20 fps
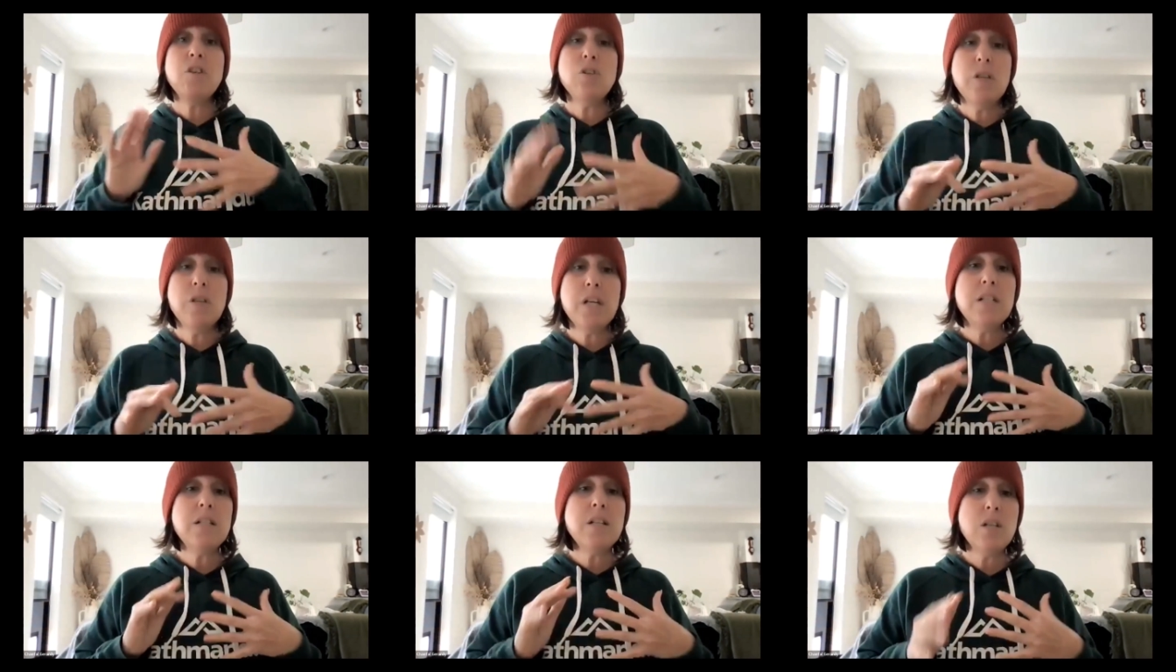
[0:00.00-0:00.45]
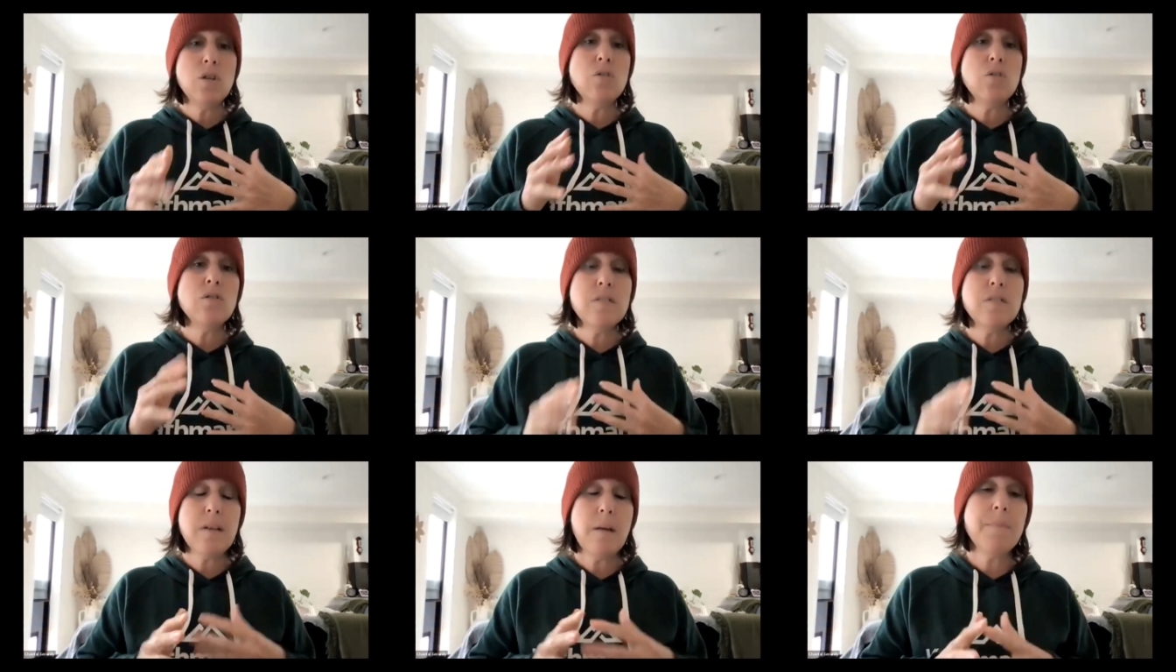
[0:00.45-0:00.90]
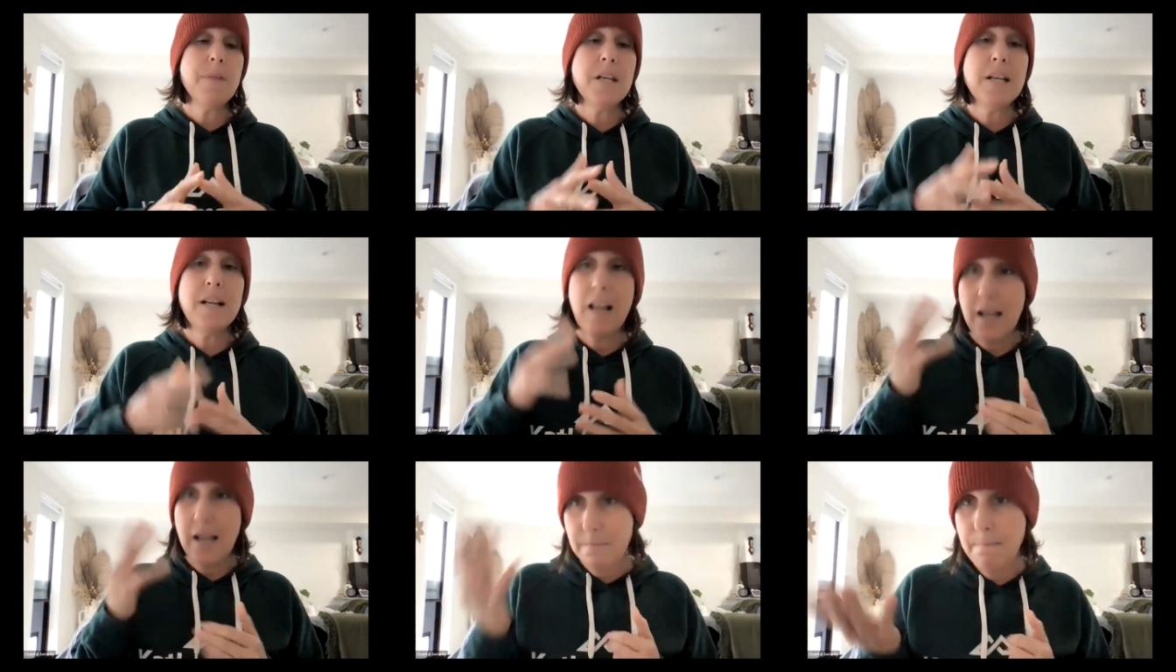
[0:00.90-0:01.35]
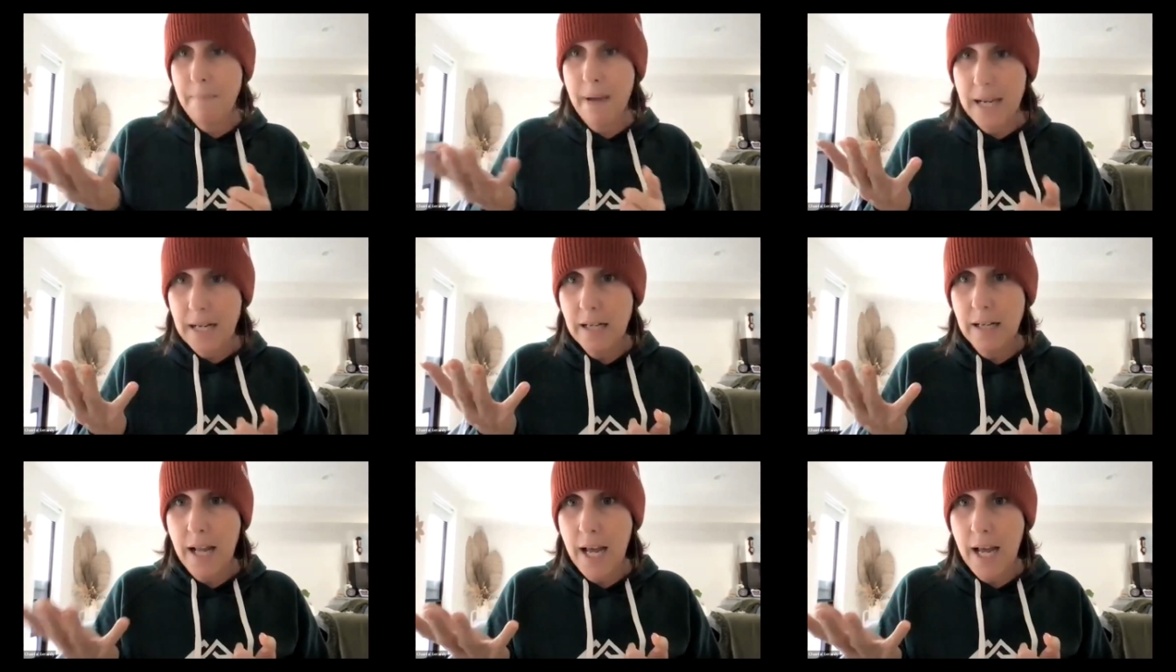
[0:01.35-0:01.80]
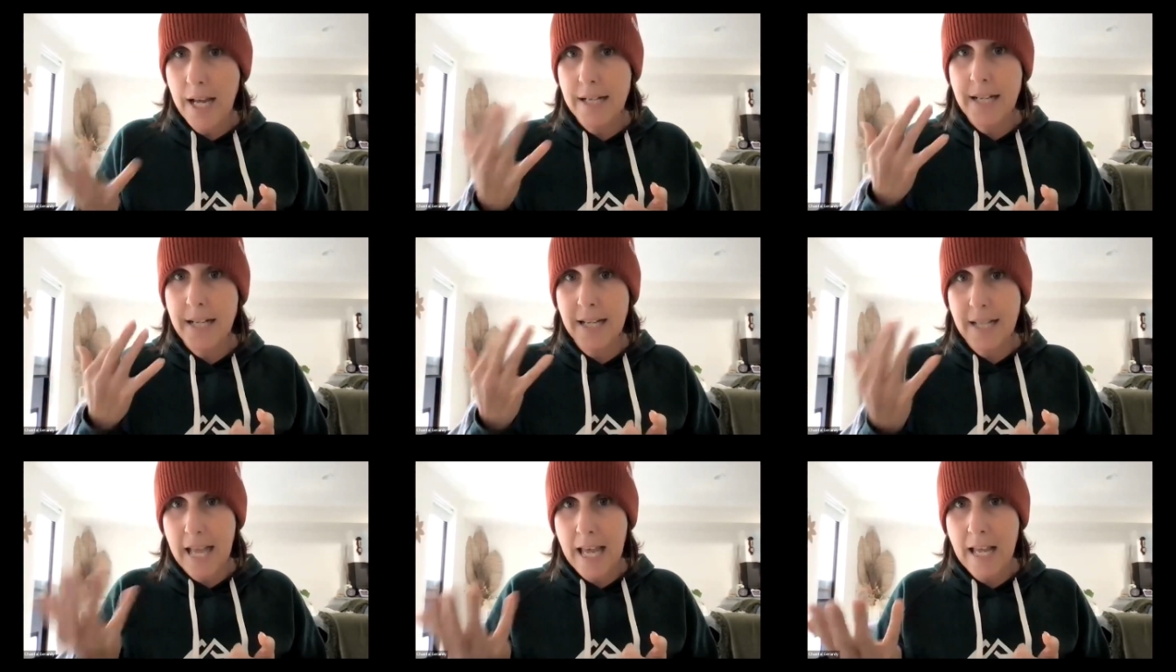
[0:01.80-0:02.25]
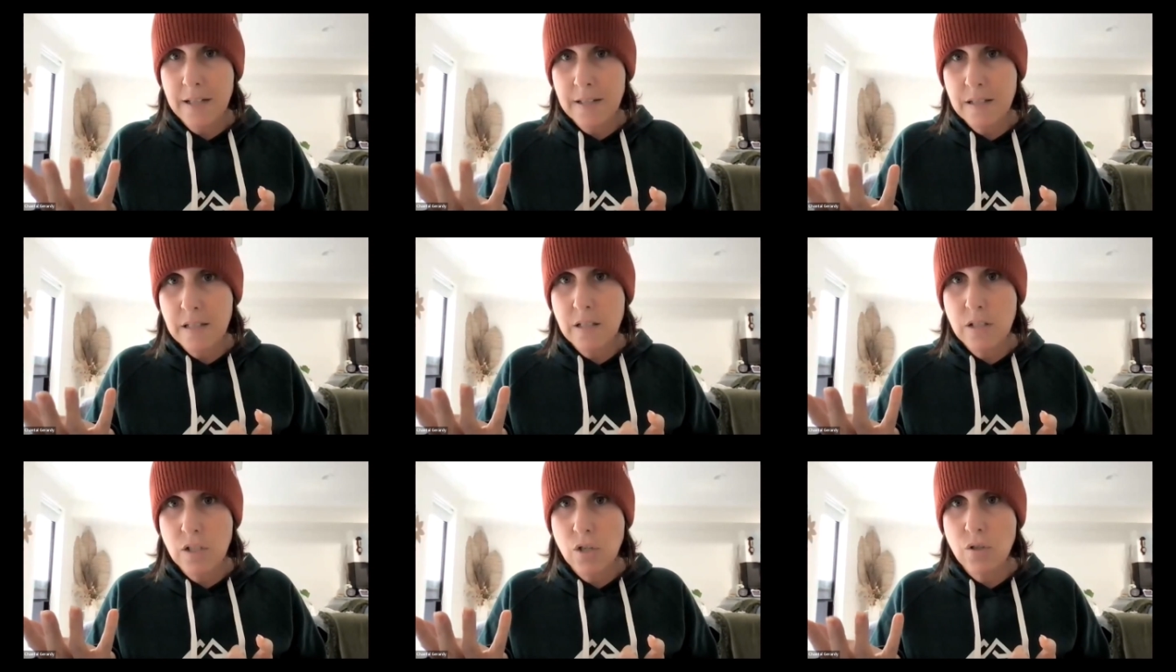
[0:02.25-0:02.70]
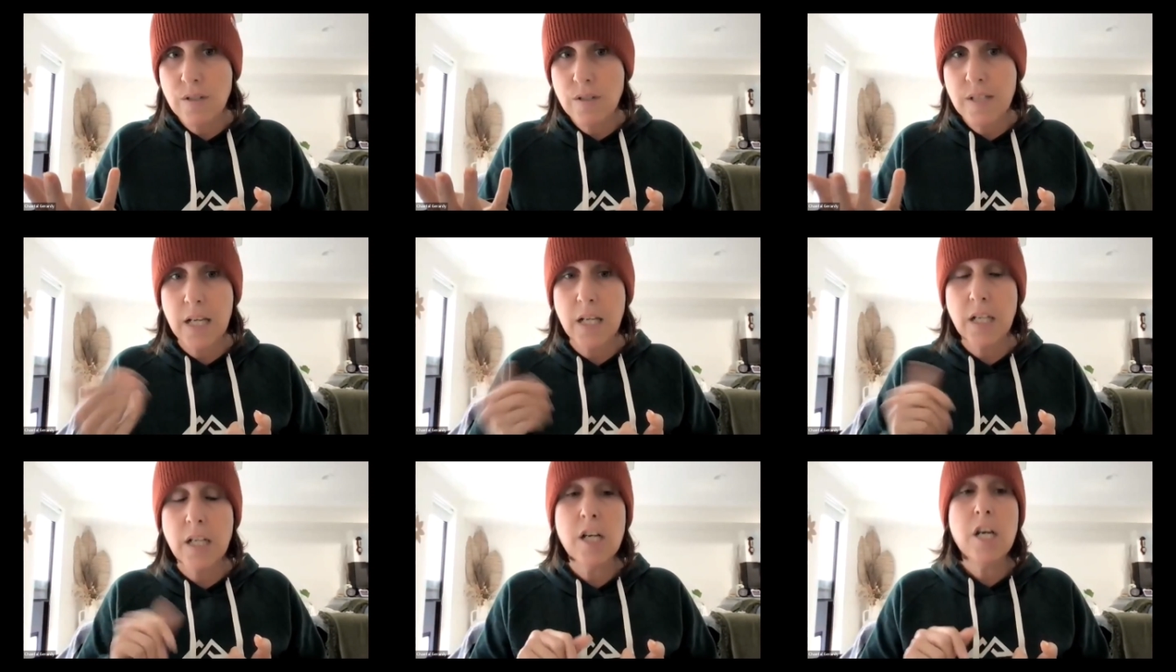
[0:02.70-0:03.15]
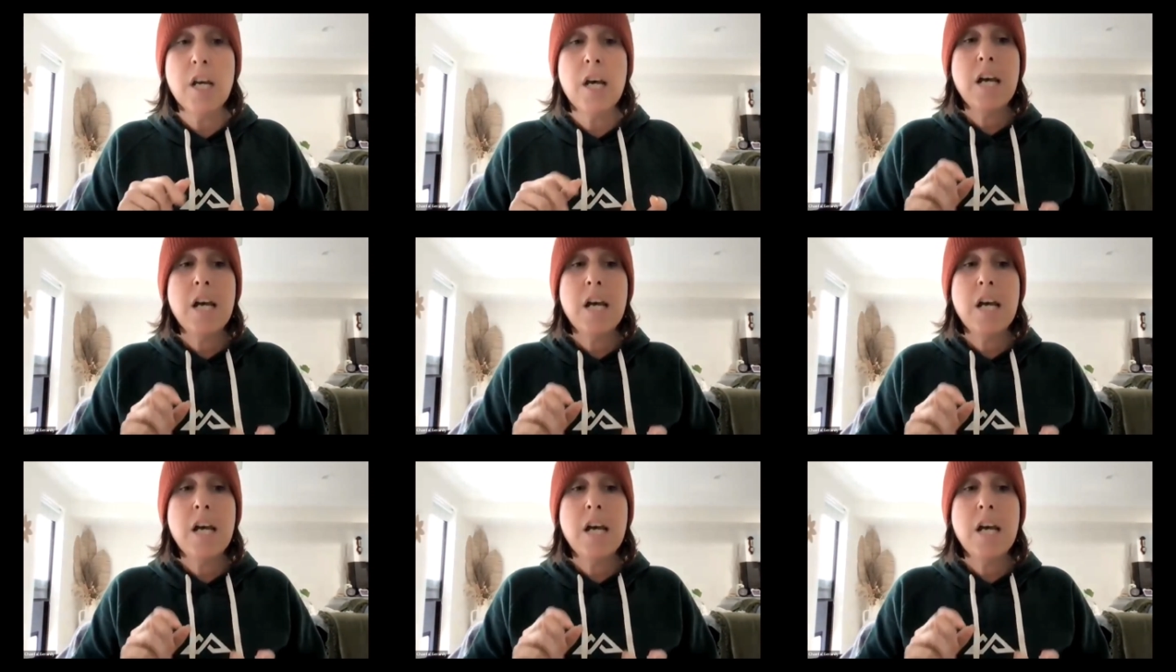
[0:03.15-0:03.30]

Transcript: you need to use something like MailerLite, like Alison's using.